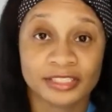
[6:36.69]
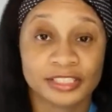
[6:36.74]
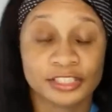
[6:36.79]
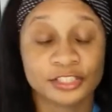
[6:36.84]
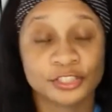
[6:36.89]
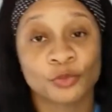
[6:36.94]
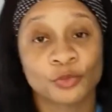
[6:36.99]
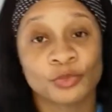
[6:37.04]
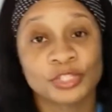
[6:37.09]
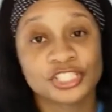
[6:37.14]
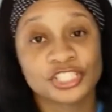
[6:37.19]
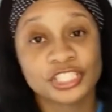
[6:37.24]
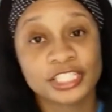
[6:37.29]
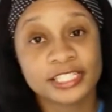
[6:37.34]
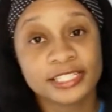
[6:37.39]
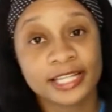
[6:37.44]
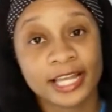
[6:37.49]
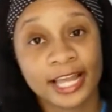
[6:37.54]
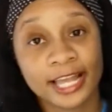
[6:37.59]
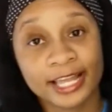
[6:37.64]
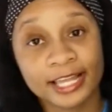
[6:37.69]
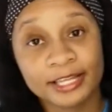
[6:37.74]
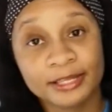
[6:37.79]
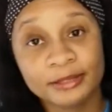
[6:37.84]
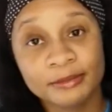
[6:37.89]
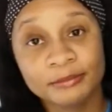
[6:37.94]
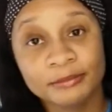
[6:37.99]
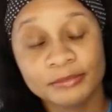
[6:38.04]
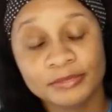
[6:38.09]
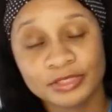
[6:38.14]
So when she
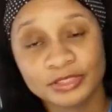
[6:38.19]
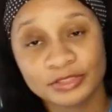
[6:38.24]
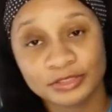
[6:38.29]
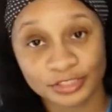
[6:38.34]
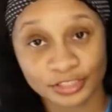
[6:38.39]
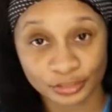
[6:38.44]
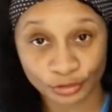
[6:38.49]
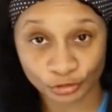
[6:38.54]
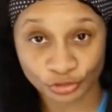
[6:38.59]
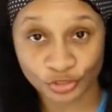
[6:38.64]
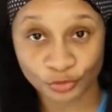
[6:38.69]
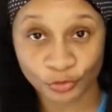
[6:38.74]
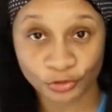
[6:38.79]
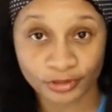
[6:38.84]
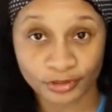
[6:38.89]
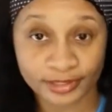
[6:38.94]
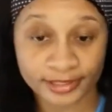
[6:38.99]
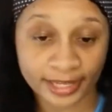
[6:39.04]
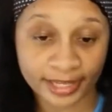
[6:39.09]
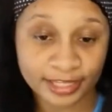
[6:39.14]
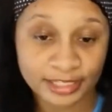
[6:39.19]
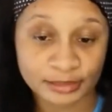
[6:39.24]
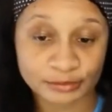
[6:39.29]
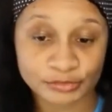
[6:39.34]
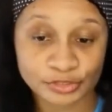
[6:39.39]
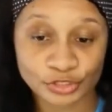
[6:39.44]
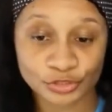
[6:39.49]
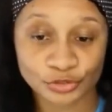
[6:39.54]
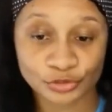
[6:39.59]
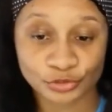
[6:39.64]
came, the social worker came
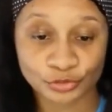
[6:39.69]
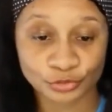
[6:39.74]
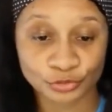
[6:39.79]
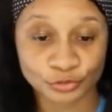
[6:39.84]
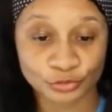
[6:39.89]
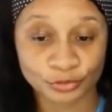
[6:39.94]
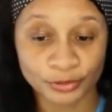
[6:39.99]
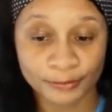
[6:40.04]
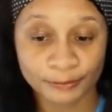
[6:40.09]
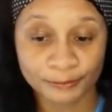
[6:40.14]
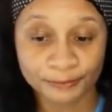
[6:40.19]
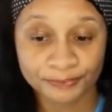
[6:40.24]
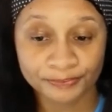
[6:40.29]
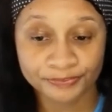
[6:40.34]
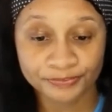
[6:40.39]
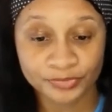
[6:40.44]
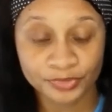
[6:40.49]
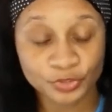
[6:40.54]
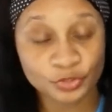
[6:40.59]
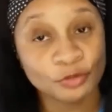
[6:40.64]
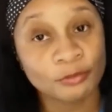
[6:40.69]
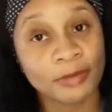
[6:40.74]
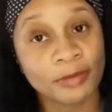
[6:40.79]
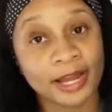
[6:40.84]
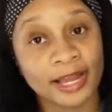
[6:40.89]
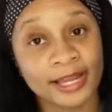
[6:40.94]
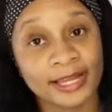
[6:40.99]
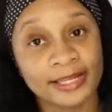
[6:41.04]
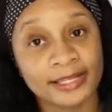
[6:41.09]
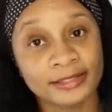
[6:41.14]
to do
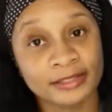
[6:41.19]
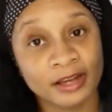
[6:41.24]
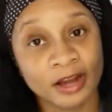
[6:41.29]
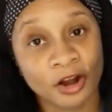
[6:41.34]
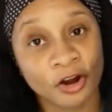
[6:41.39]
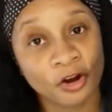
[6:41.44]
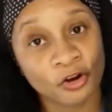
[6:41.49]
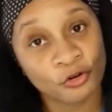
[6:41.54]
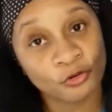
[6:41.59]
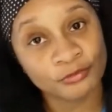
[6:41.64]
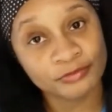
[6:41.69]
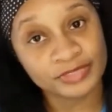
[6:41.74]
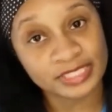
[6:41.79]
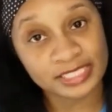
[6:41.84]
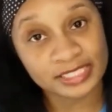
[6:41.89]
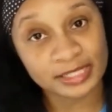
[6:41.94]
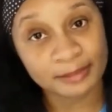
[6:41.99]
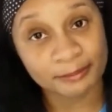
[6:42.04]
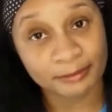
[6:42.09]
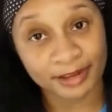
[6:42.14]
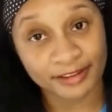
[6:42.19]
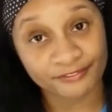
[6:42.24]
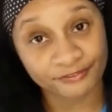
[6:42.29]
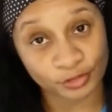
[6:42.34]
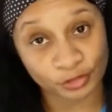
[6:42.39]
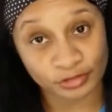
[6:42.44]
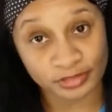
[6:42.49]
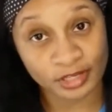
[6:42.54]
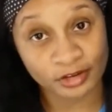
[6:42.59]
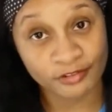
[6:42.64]
my home visit, my
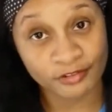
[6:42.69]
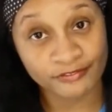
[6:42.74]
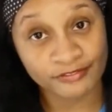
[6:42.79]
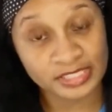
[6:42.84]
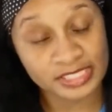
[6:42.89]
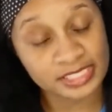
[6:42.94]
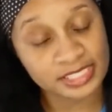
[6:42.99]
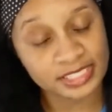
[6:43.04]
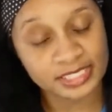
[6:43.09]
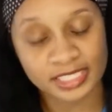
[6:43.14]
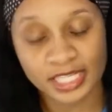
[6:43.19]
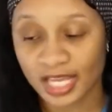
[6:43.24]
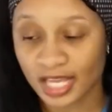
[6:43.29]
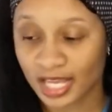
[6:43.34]
first home visit,